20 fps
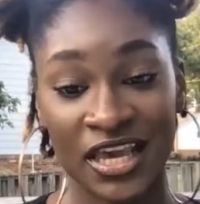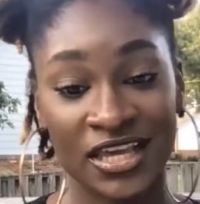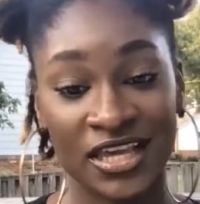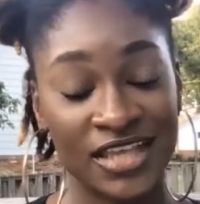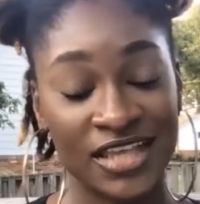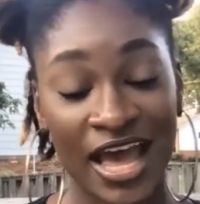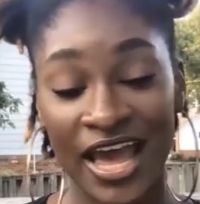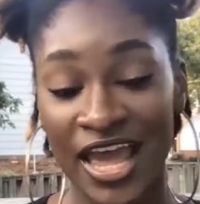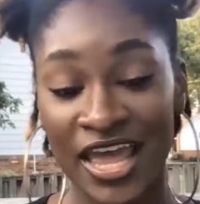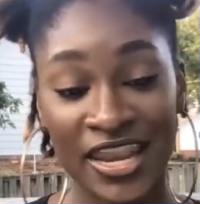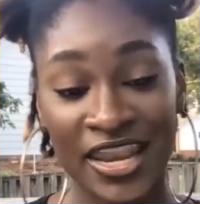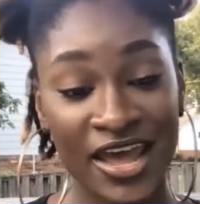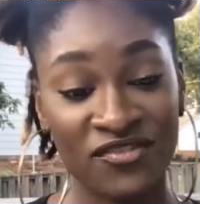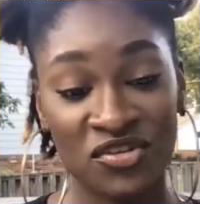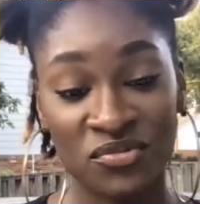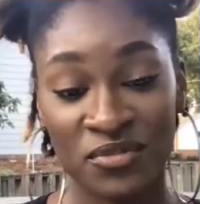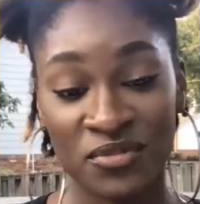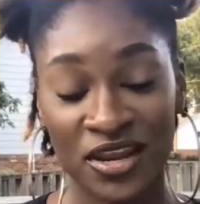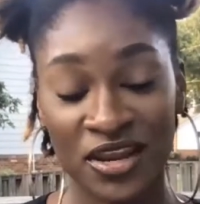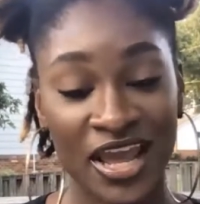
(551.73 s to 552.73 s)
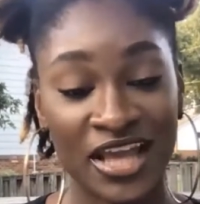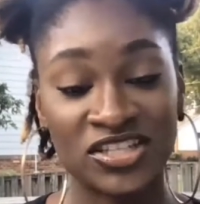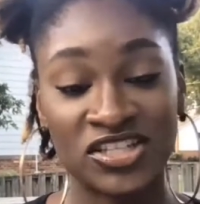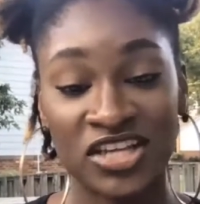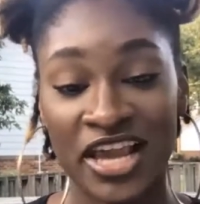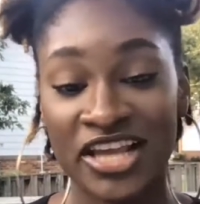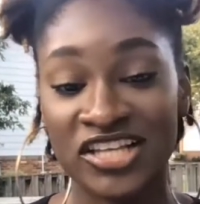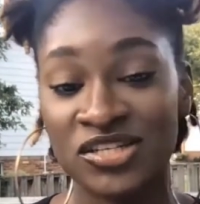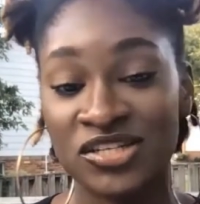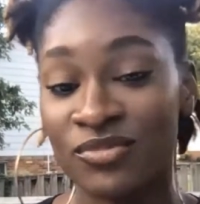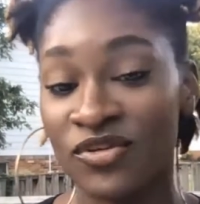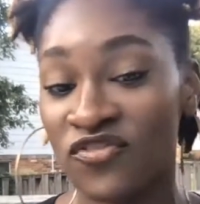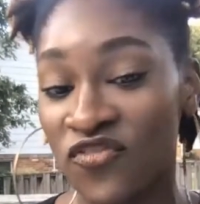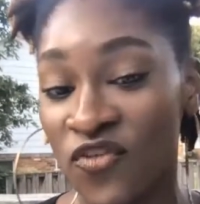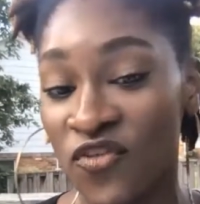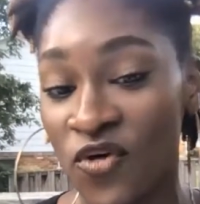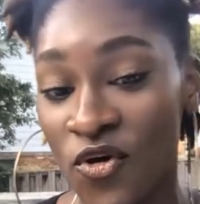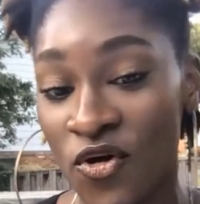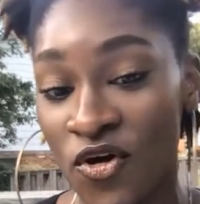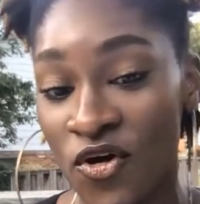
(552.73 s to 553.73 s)
I had never been in education
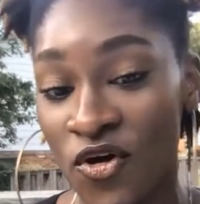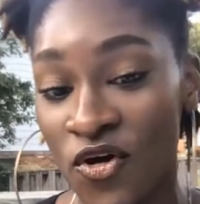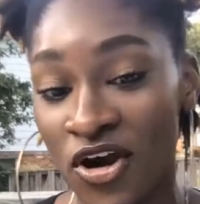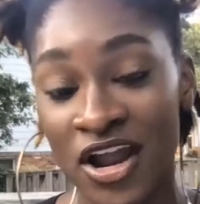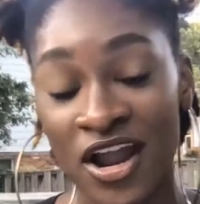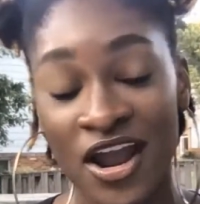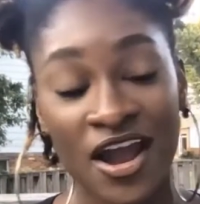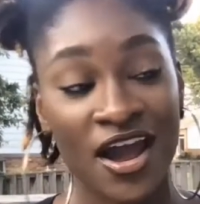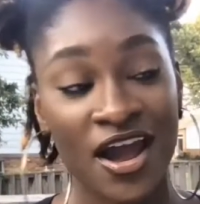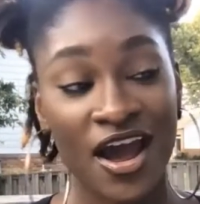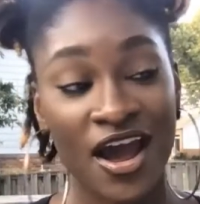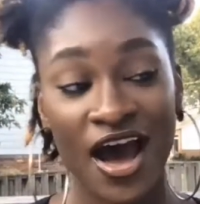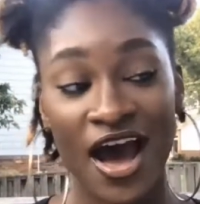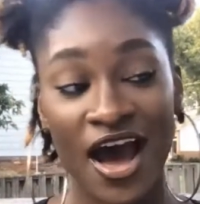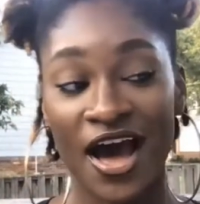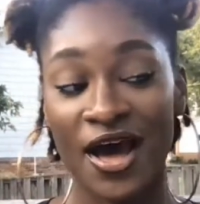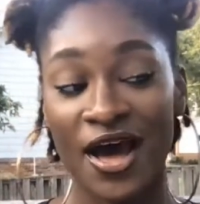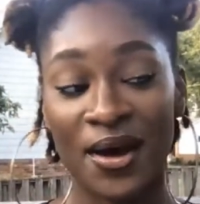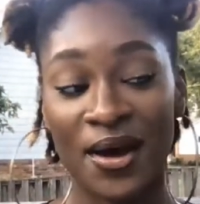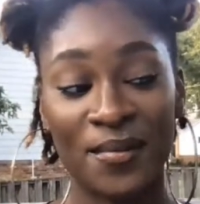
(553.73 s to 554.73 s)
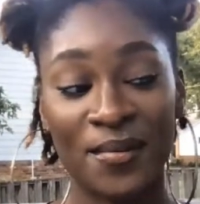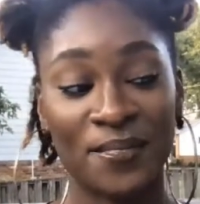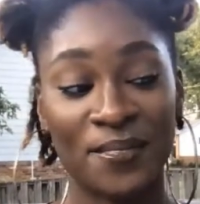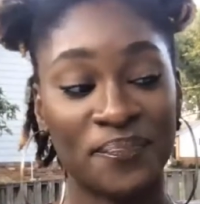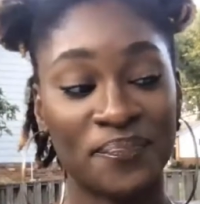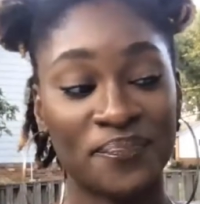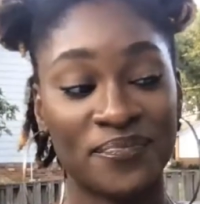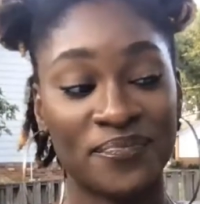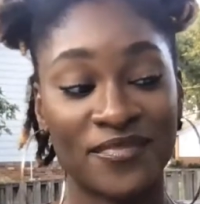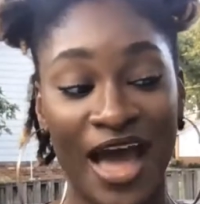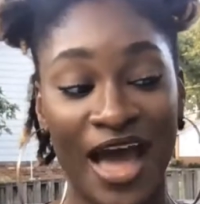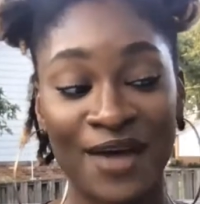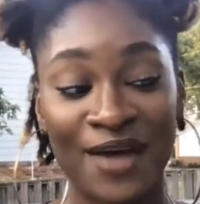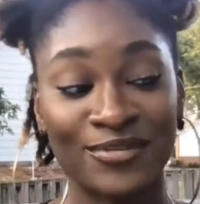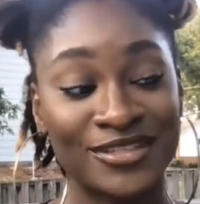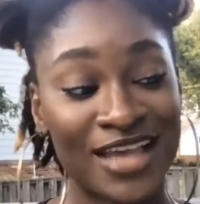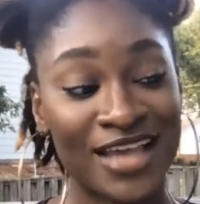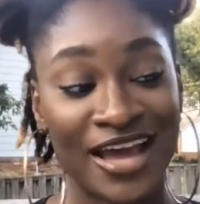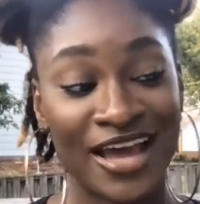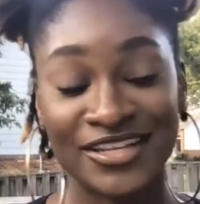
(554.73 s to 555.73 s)
before. I
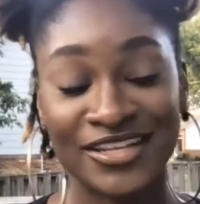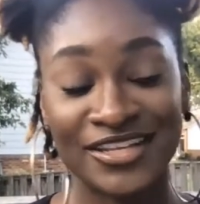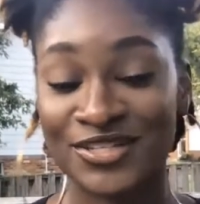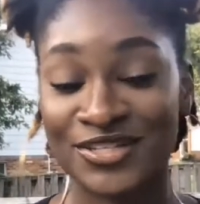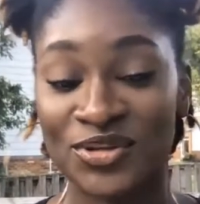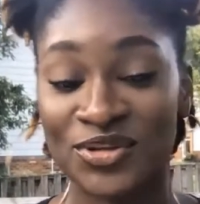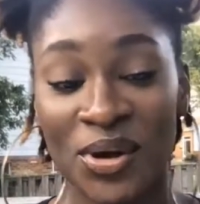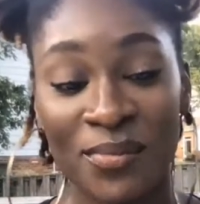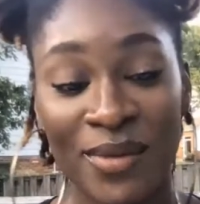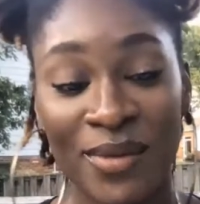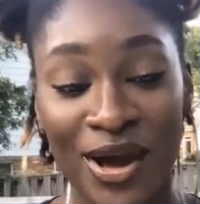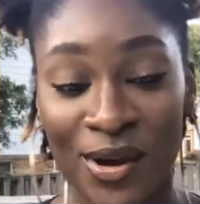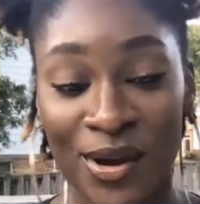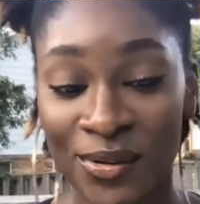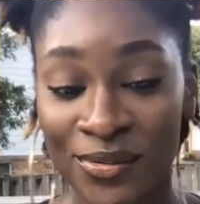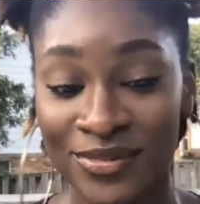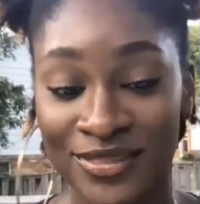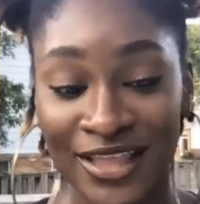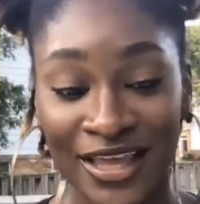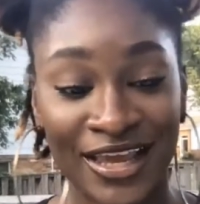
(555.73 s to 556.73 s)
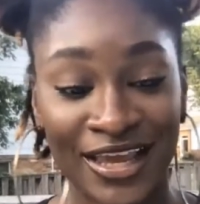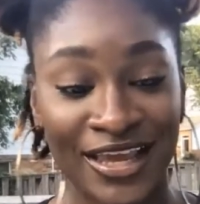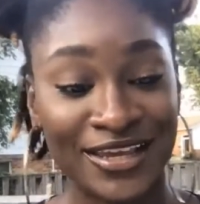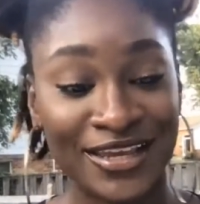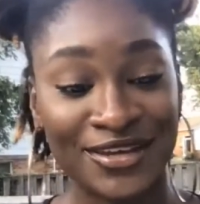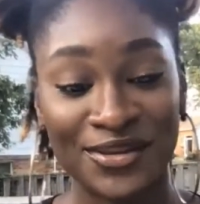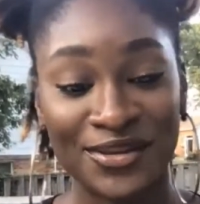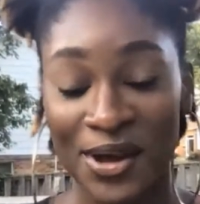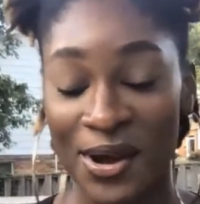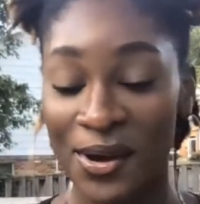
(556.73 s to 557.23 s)
was kind of just doing my own thing,